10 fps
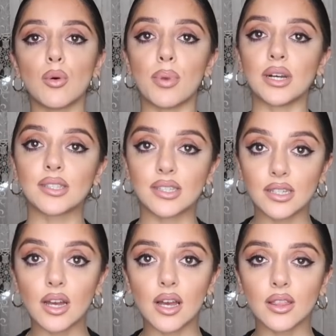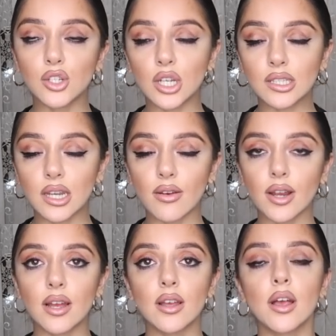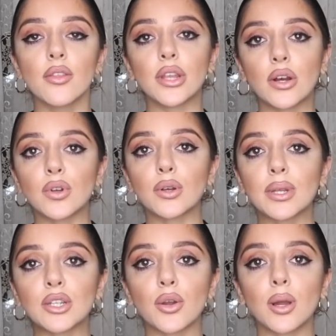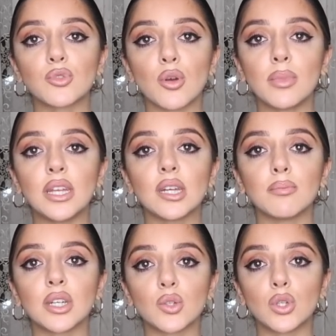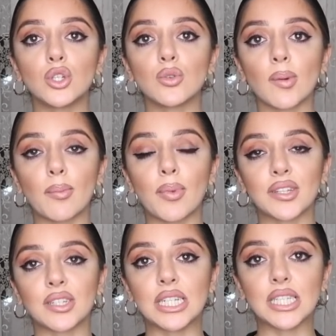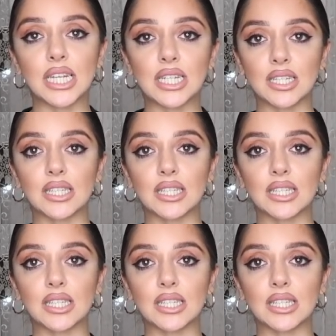more bustier in the chest area, then I'll recommend going up to medium, because when you do up the buttons, it